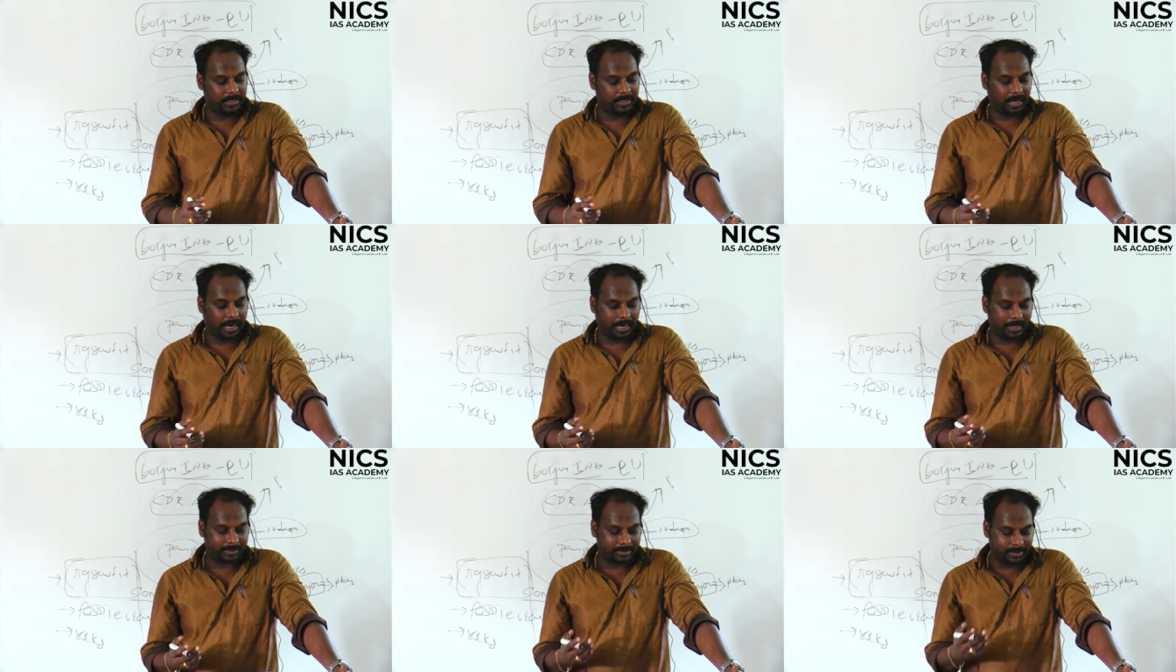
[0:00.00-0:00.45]

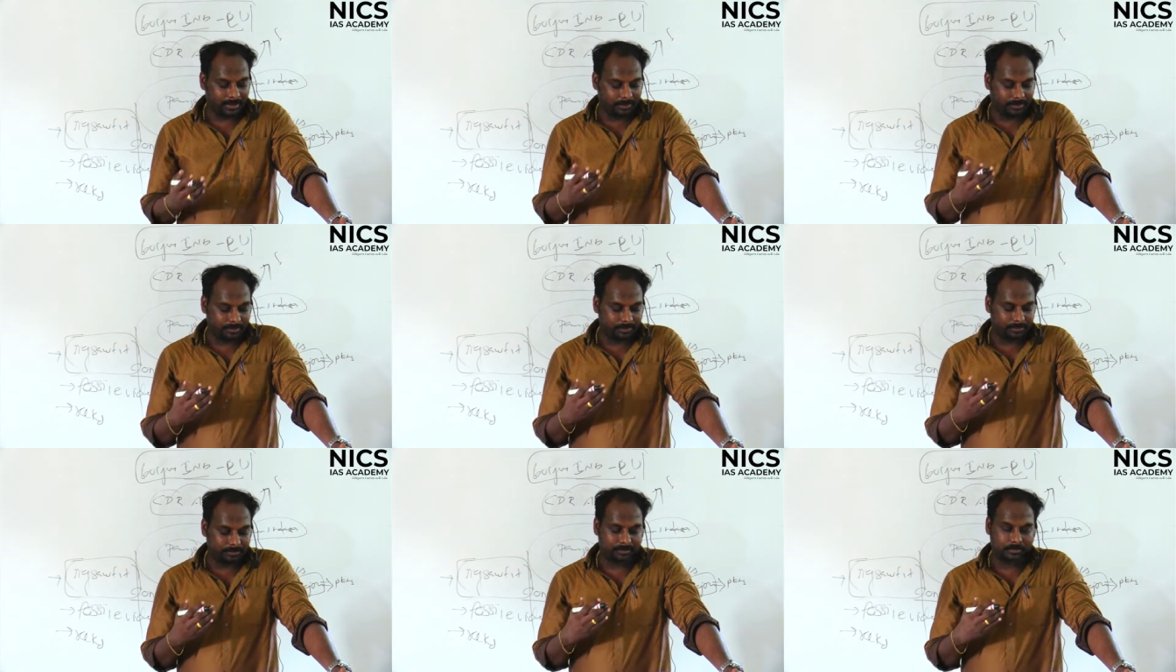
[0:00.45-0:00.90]
and then
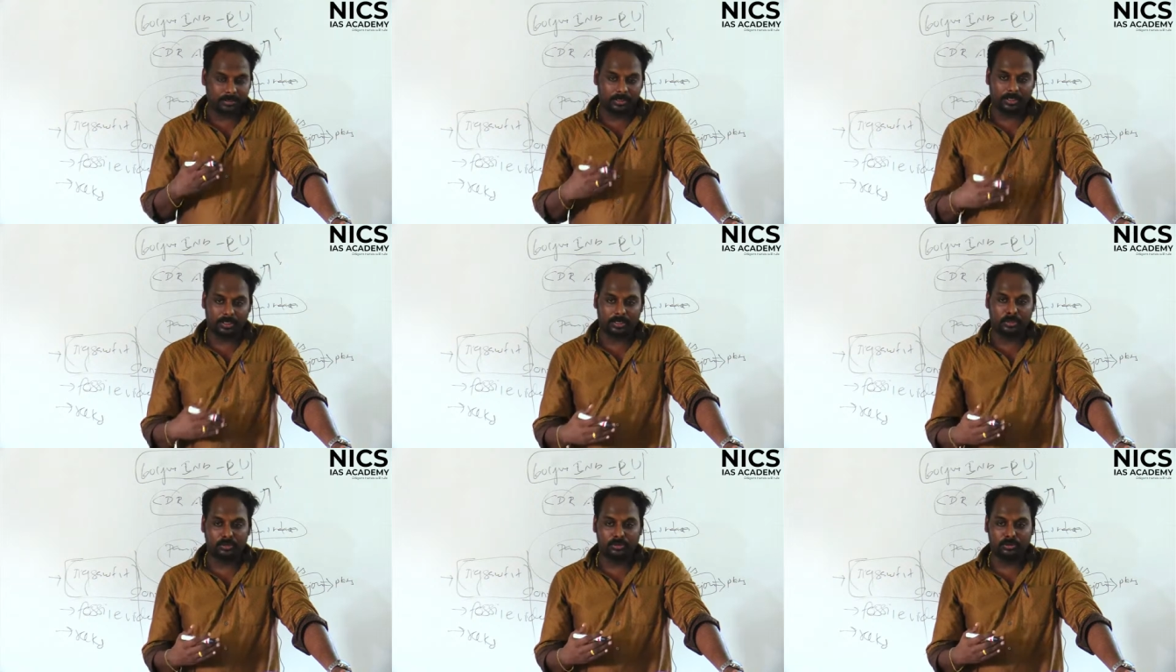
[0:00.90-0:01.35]

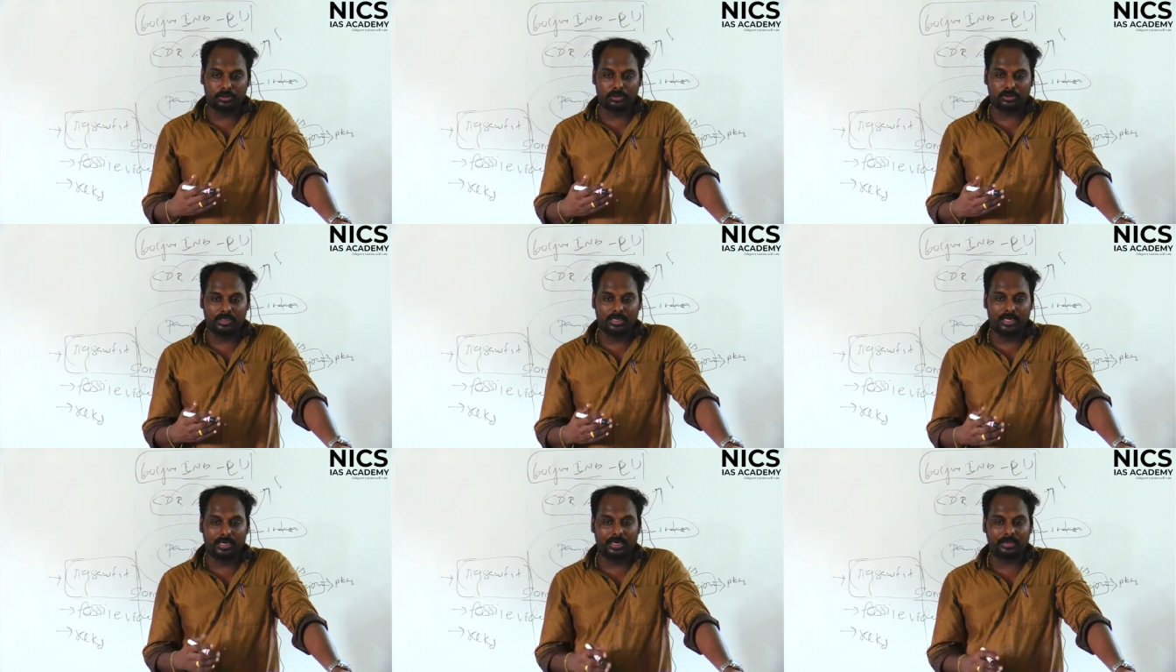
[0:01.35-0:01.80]
uh, two
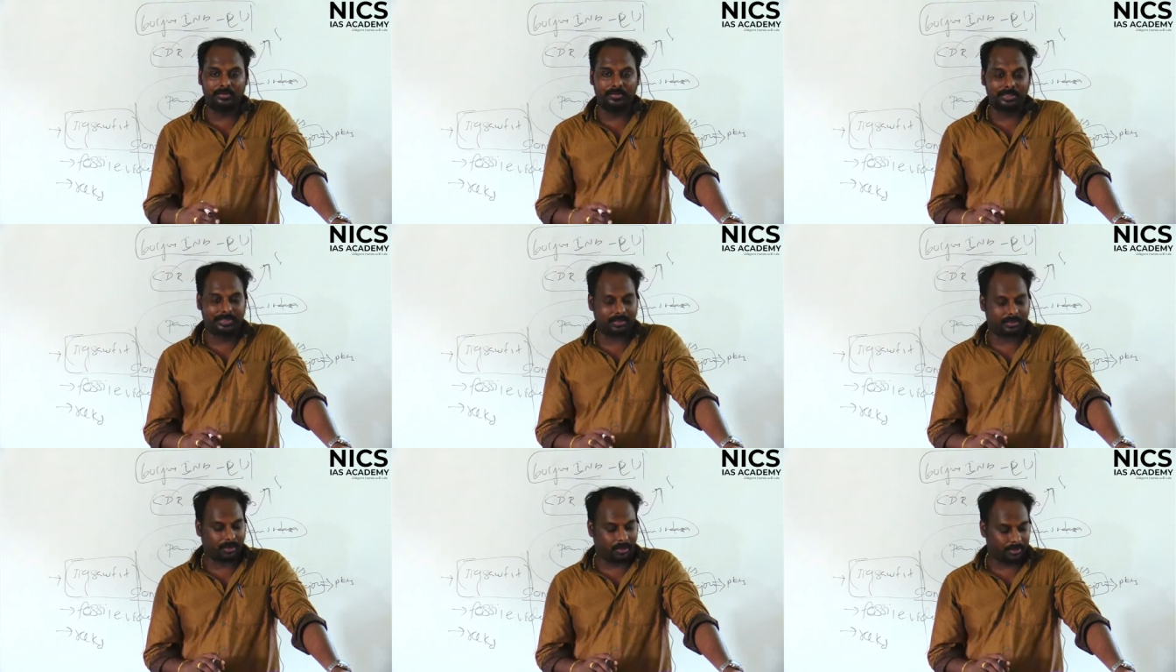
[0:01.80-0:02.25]
thousand la we
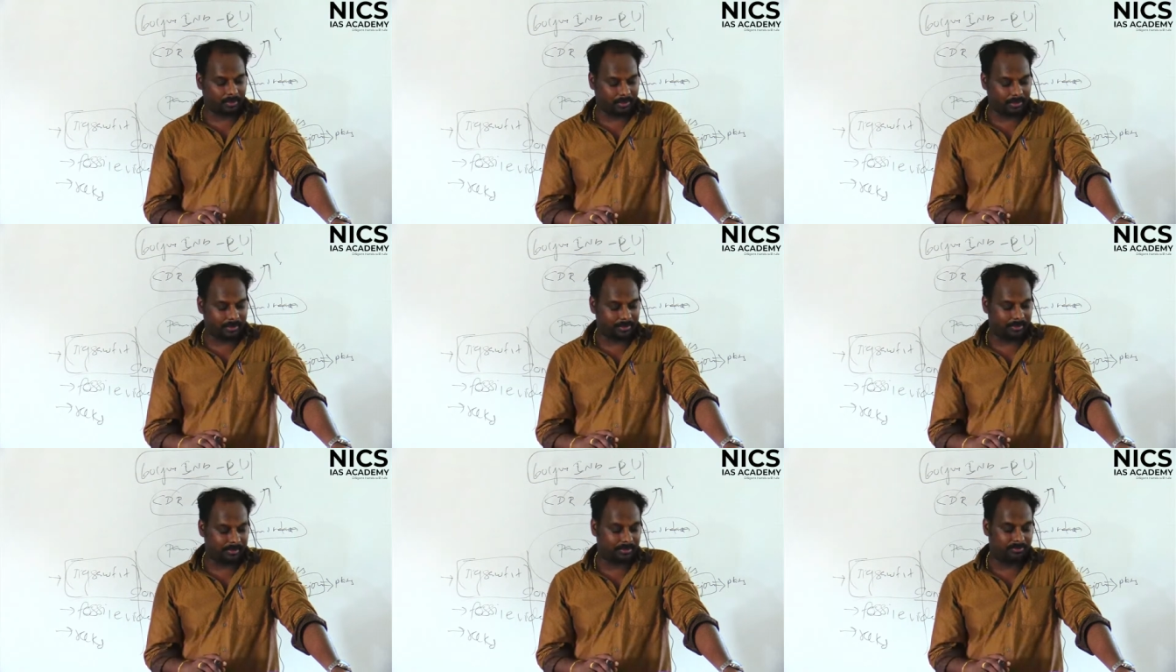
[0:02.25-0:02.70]

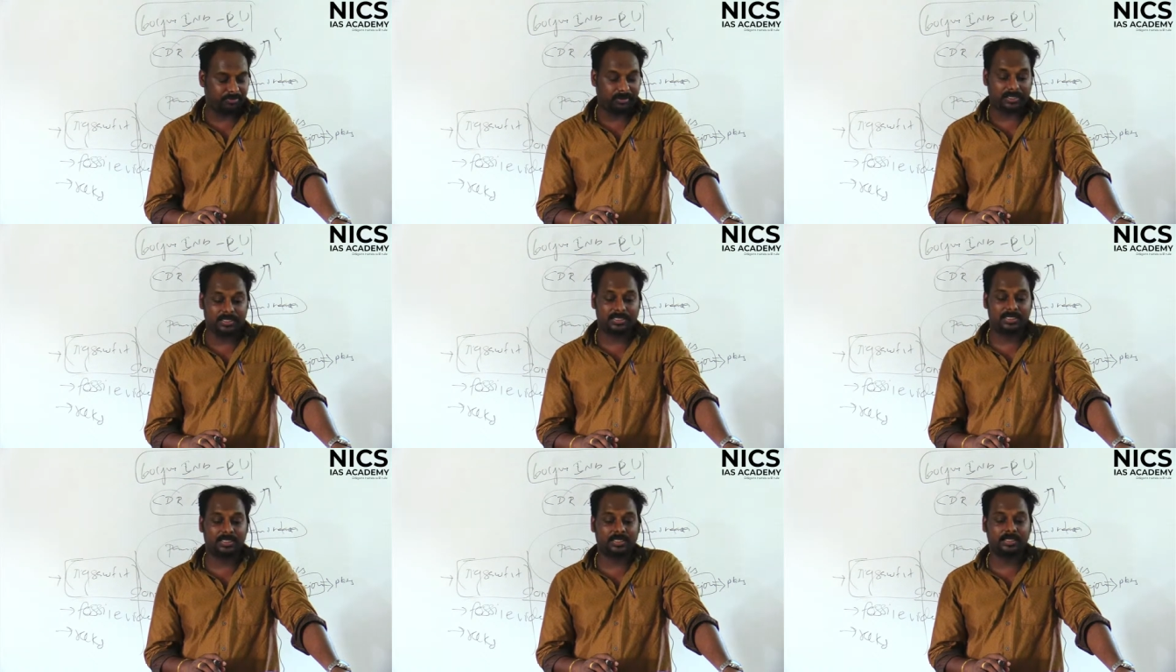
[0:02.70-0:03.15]
started the
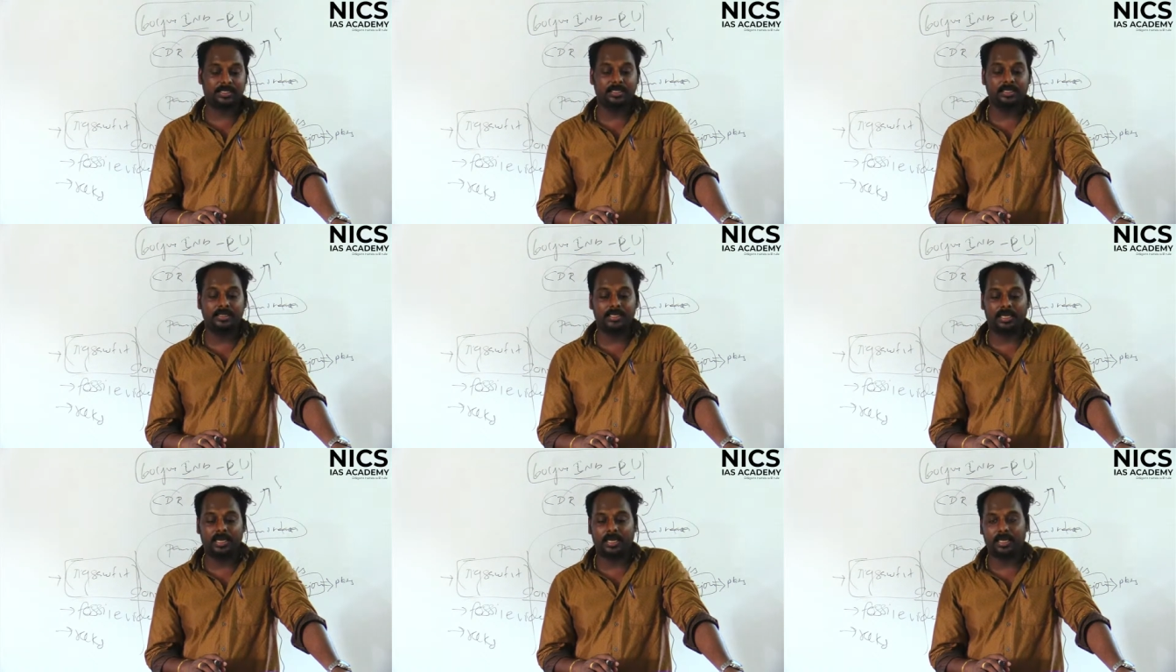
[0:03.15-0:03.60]
first
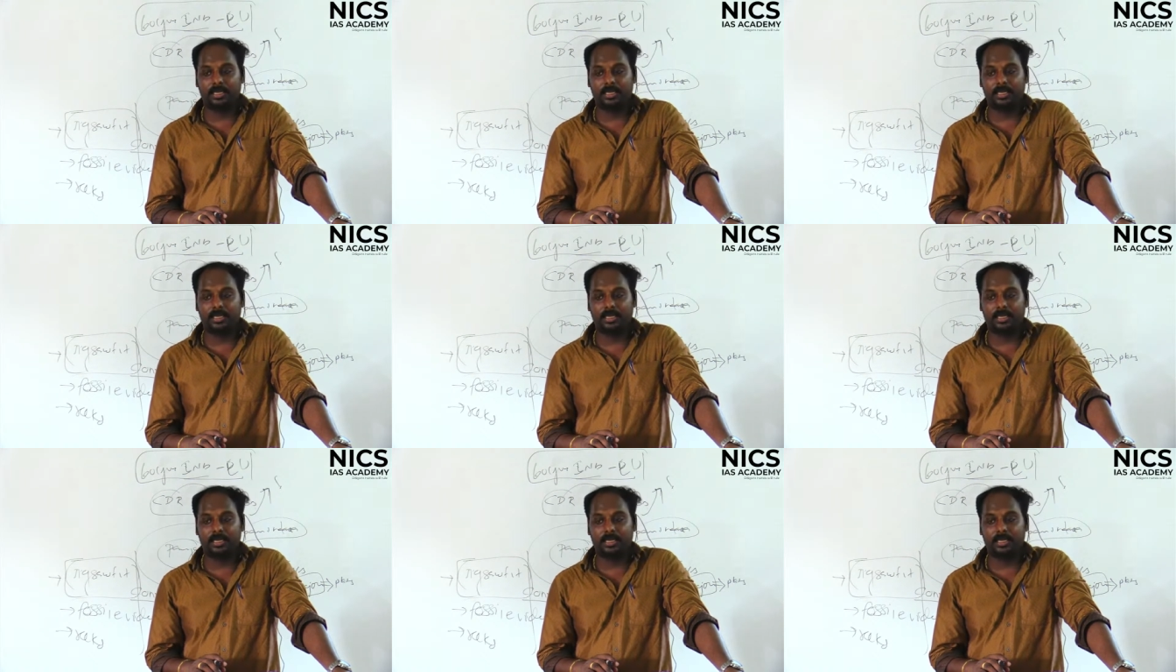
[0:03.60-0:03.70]
India